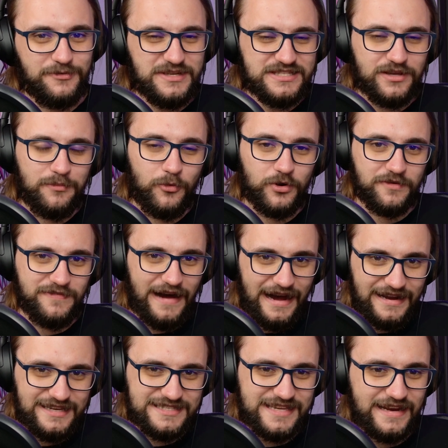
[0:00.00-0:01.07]
We saw more of
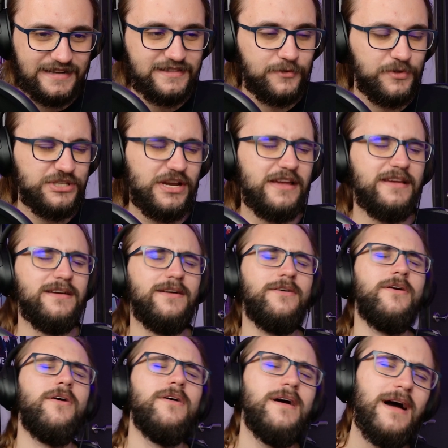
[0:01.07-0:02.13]
Aki's character, which
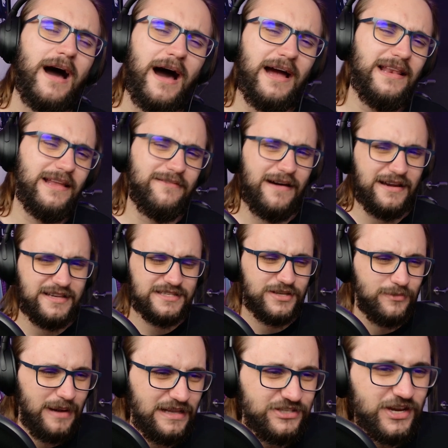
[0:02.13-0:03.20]
I love Aki
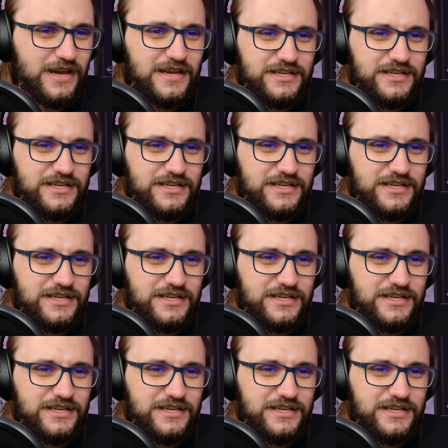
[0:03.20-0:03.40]
so much.